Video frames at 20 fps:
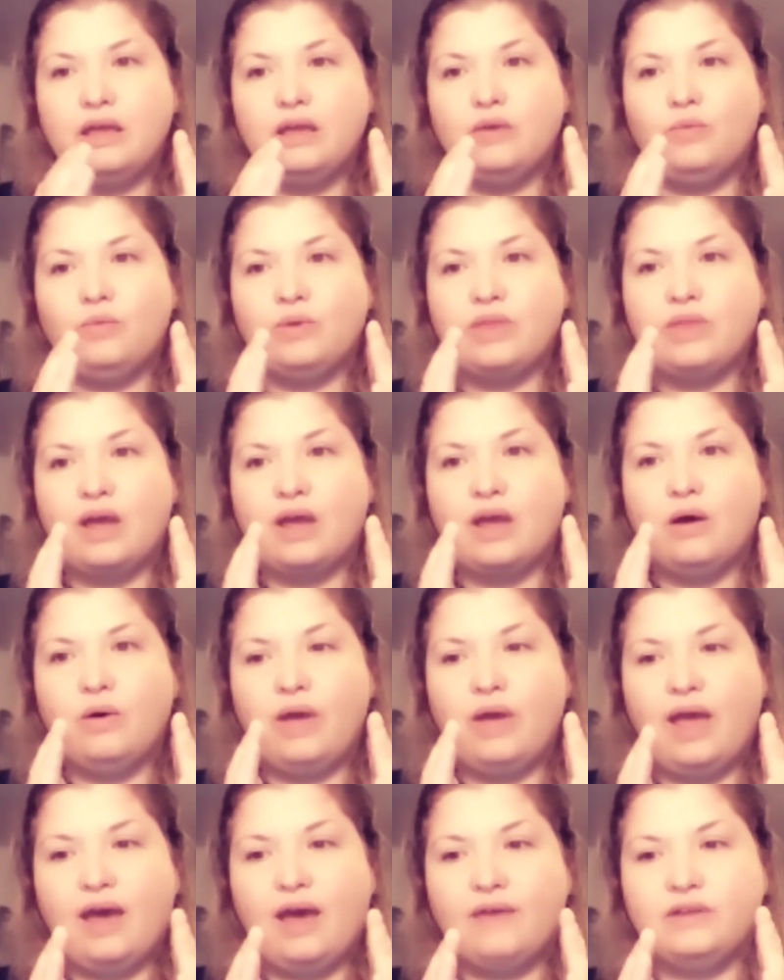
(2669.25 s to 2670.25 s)
without
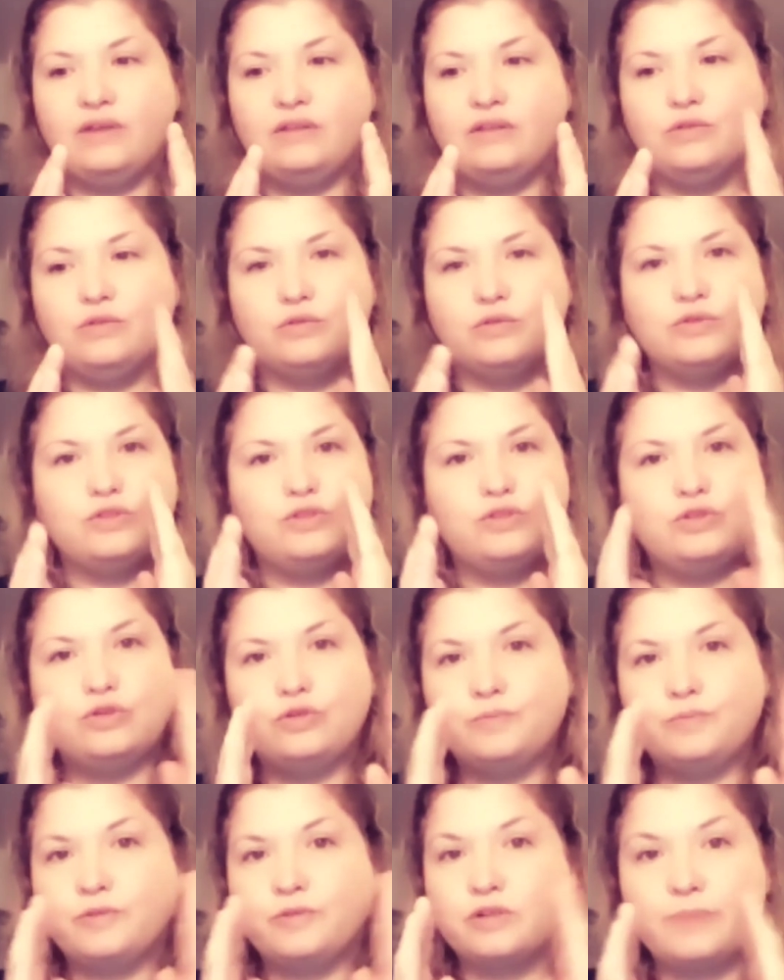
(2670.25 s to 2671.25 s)
having those
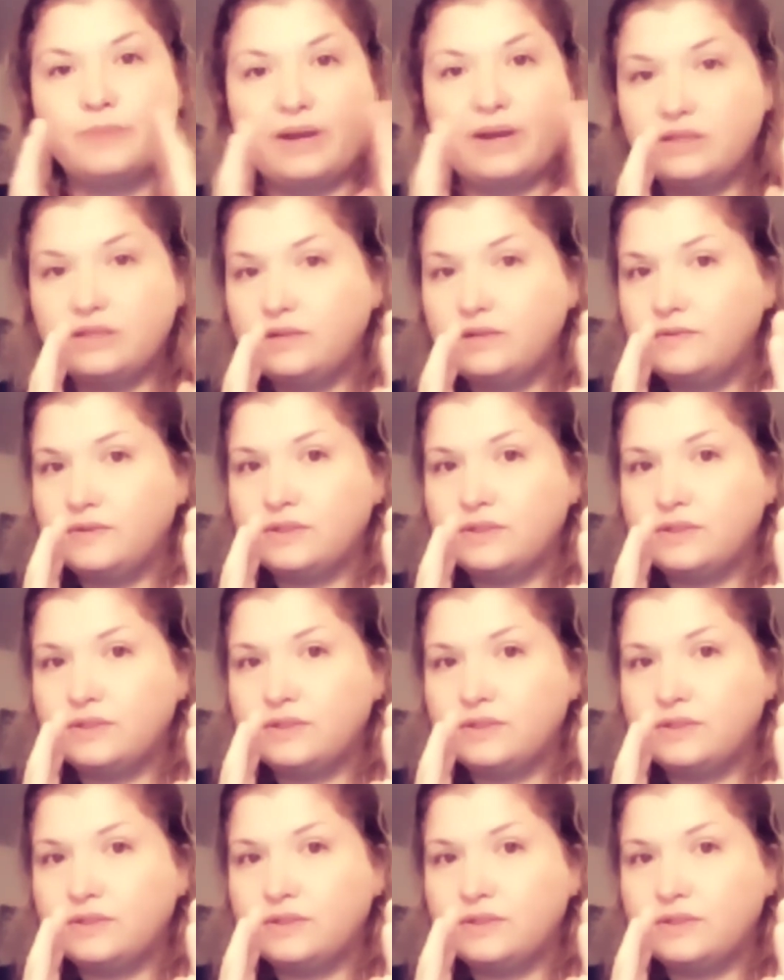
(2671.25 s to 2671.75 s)
two perspectives.